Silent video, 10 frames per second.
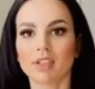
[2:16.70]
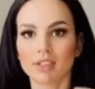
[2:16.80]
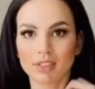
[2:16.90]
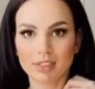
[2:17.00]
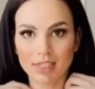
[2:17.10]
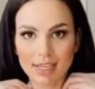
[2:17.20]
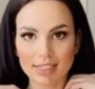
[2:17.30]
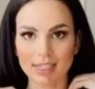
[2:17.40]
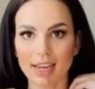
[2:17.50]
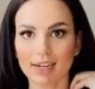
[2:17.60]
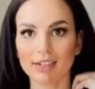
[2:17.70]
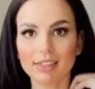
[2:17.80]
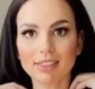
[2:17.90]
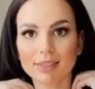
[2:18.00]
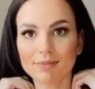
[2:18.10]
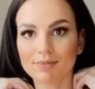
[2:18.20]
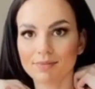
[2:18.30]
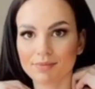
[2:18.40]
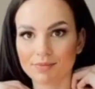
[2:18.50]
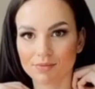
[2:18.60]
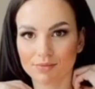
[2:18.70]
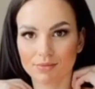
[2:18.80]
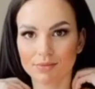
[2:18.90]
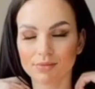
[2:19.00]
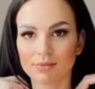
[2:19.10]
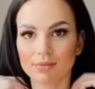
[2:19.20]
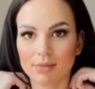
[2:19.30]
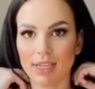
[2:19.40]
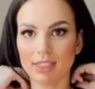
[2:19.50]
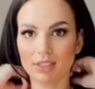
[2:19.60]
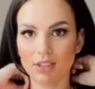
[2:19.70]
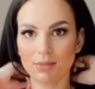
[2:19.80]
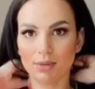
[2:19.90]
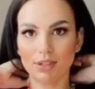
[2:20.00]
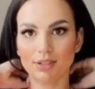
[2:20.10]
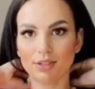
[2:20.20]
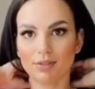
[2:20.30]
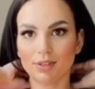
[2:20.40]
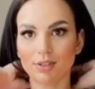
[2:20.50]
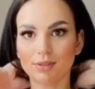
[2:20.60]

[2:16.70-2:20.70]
So there's the necklace. That is so beautiful.